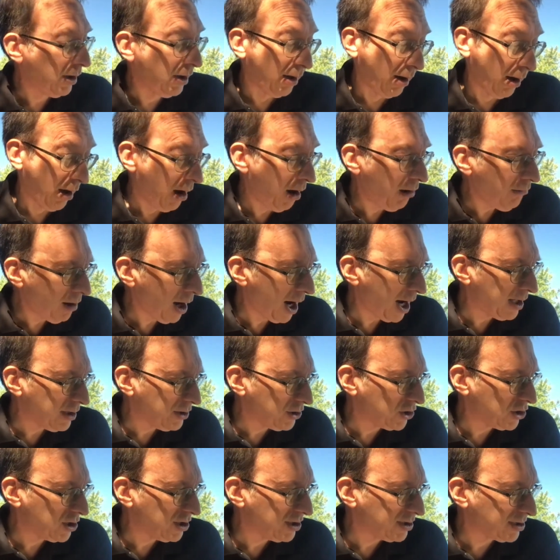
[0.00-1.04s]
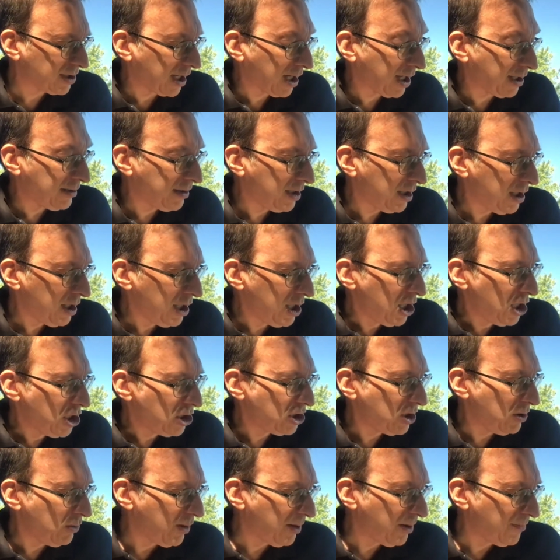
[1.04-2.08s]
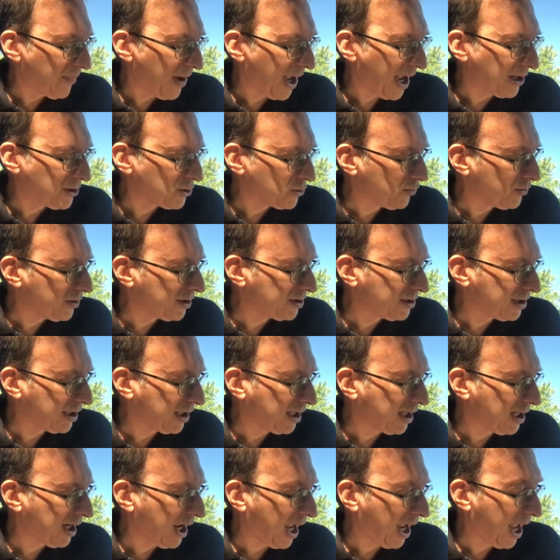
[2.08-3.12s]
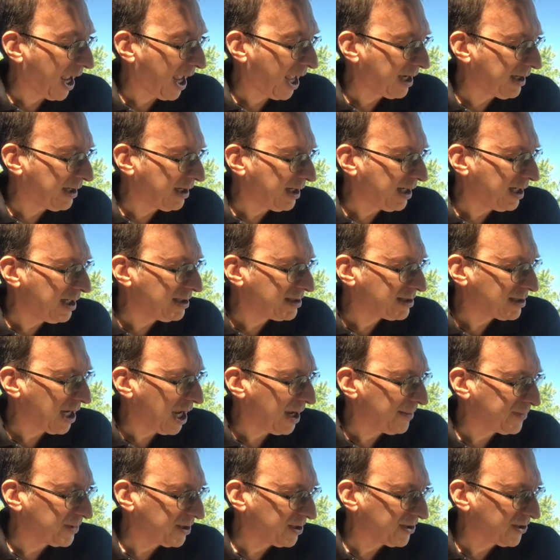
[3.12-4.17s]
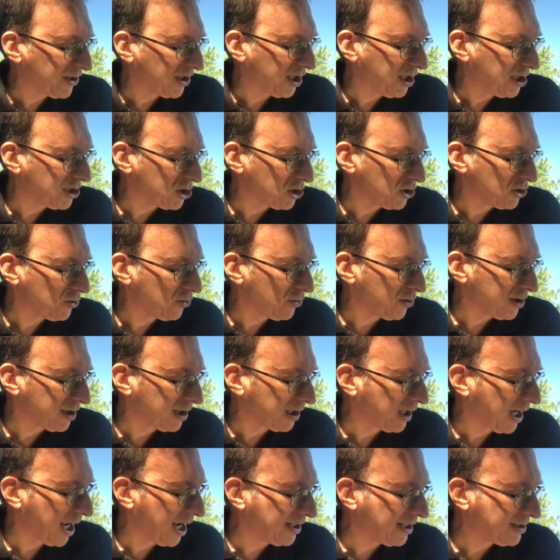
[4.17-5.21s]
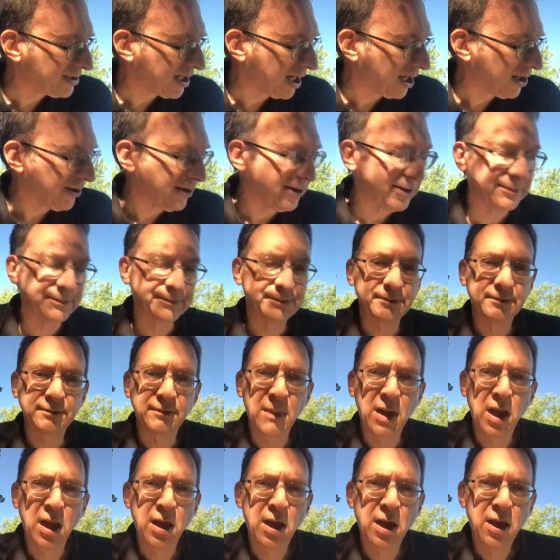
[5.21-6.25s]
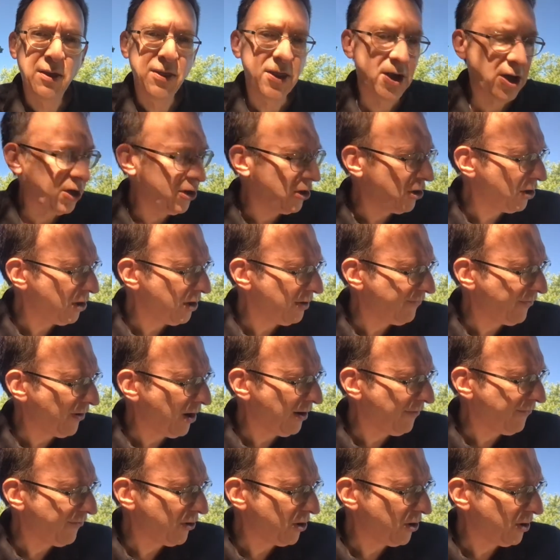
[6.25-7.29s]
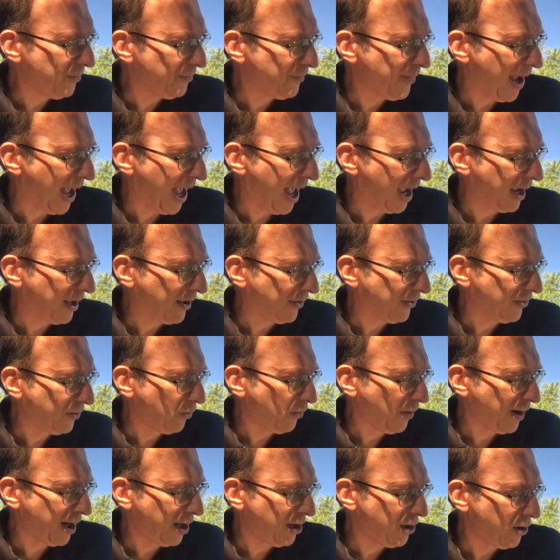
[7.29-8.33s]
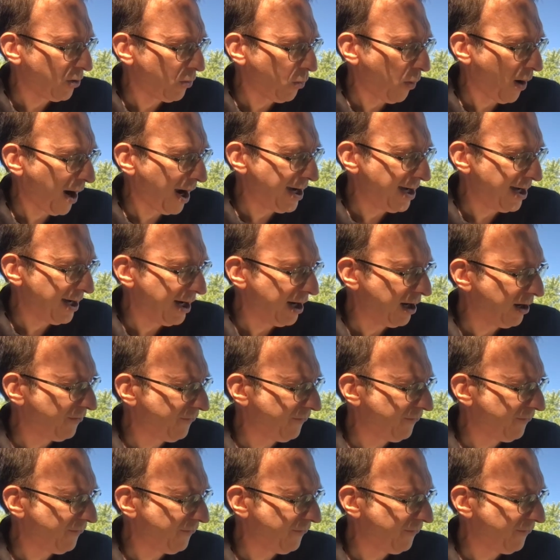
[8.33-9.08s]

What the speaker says: "All right," she said. She went back to her digging, and he stopped at the kitchen door to glance at her. The curve of her back, the way her white hair